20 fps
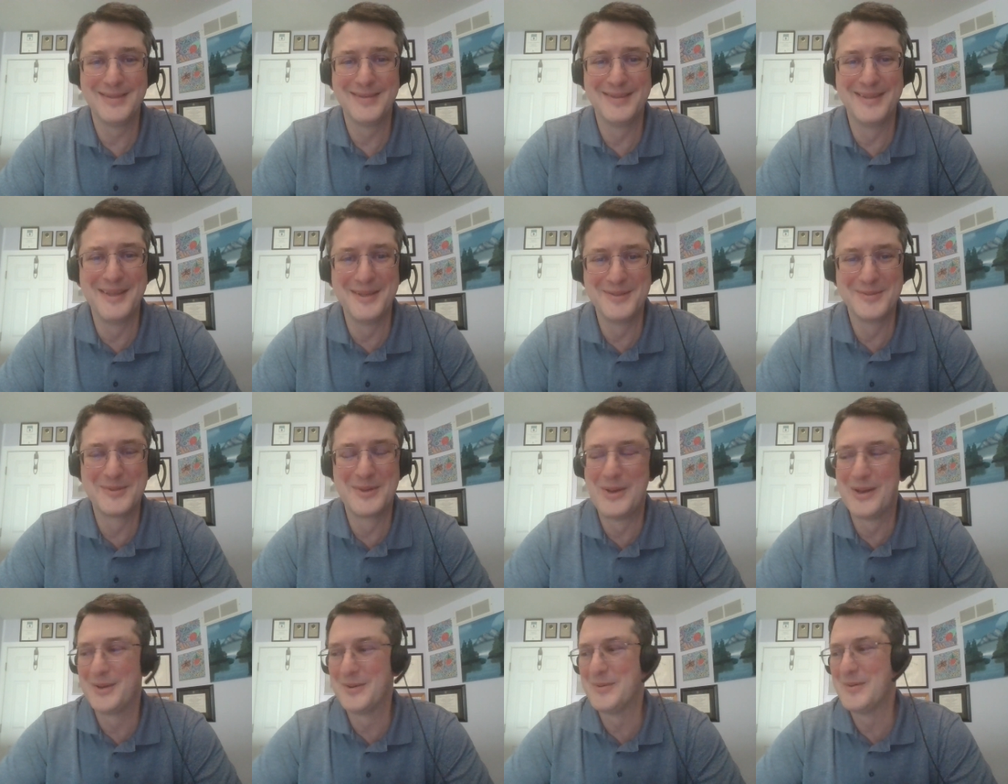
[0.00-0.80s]
and
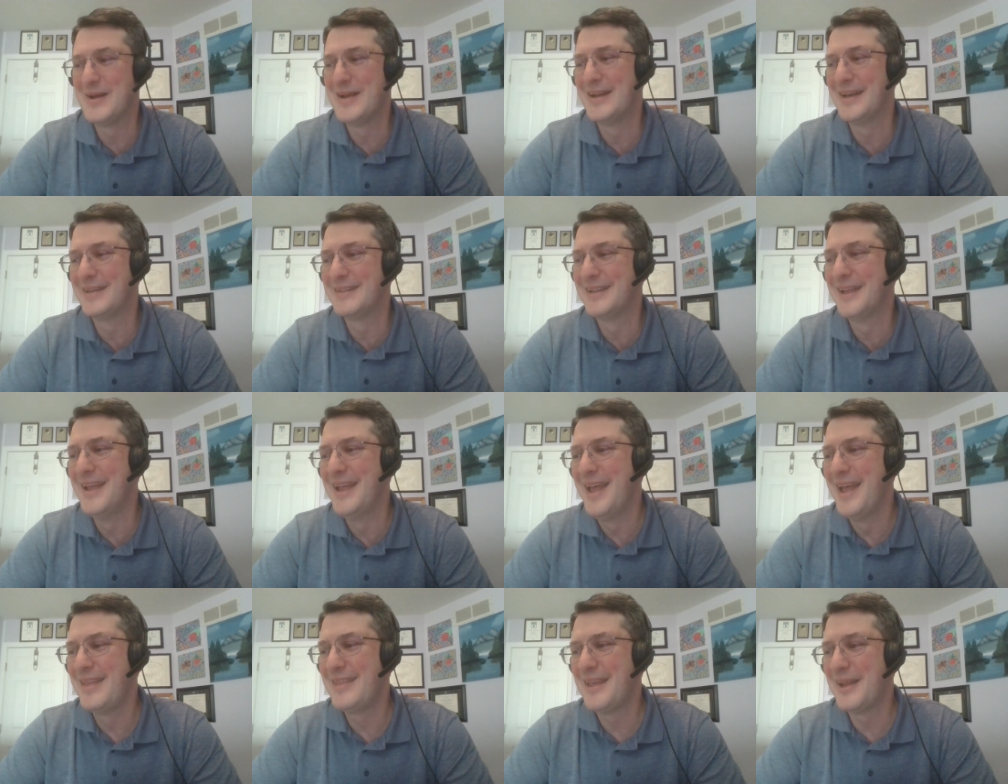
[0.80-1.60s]
things right away, I
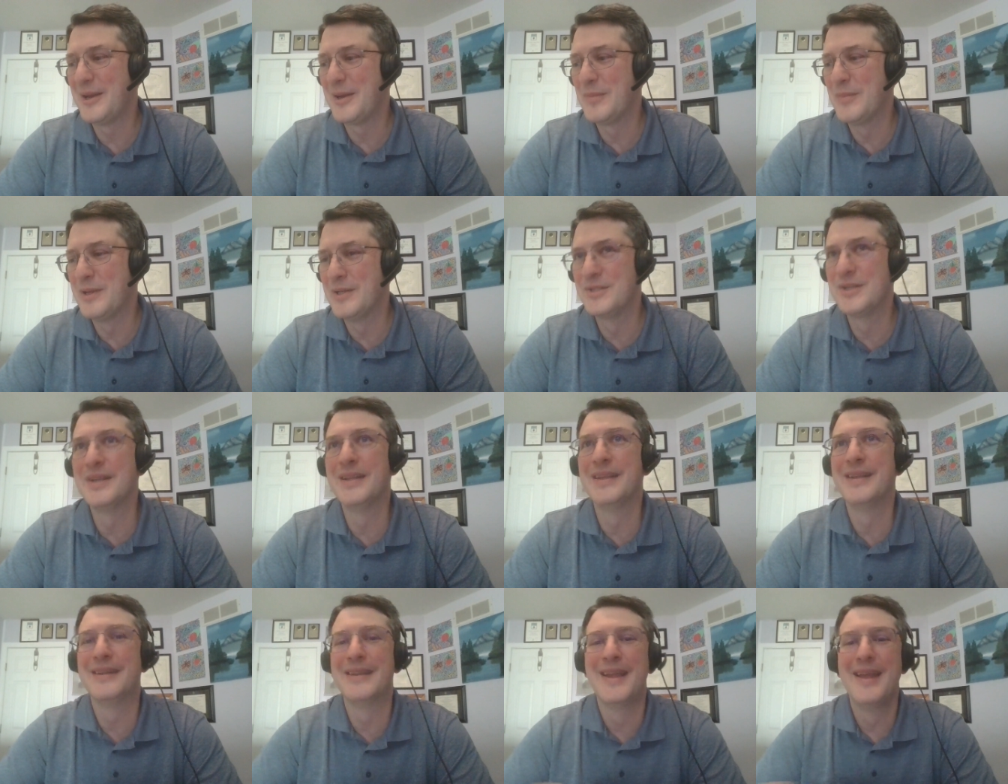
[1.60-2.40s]
thought I'd mention
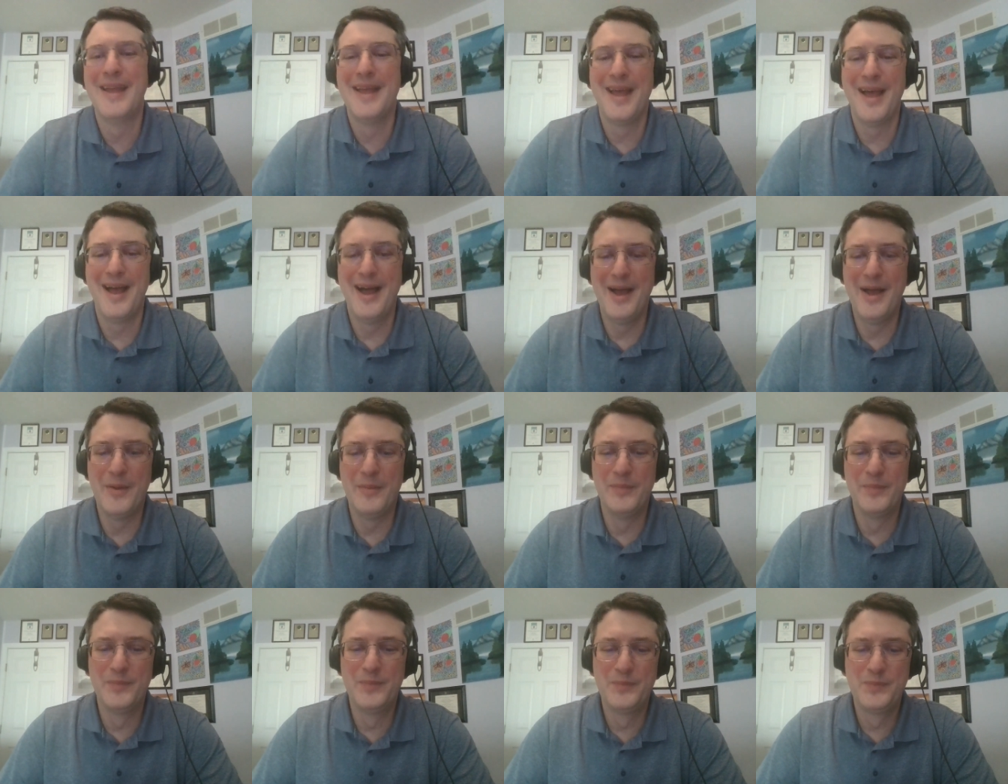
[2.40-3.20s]
it.
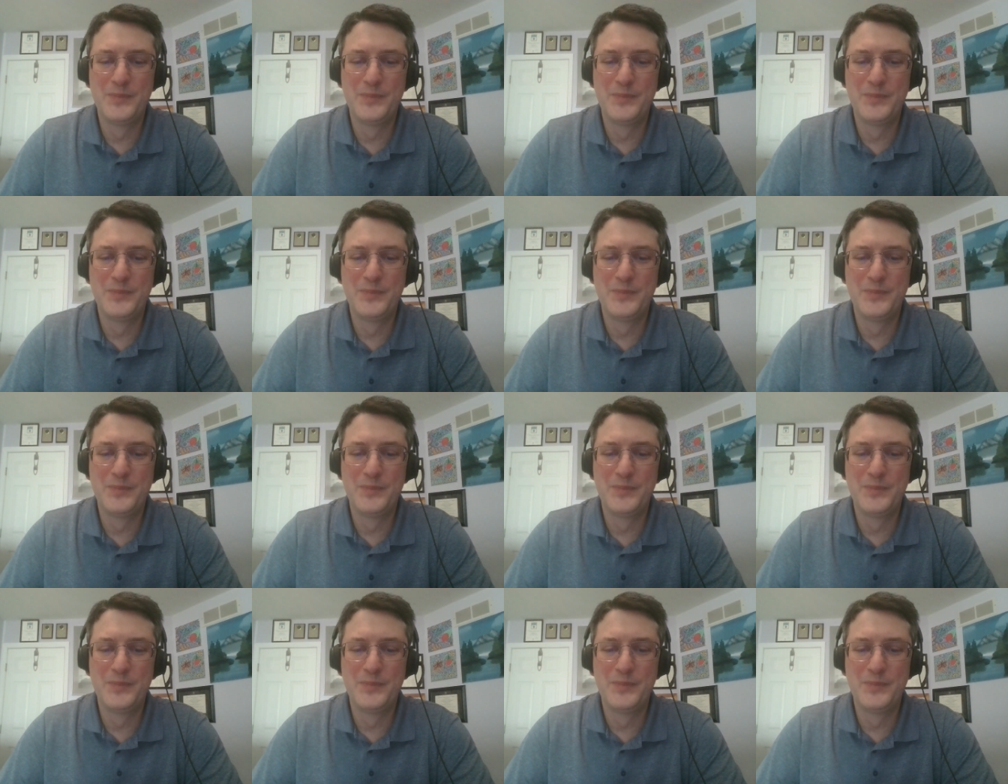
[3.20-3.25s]
Um,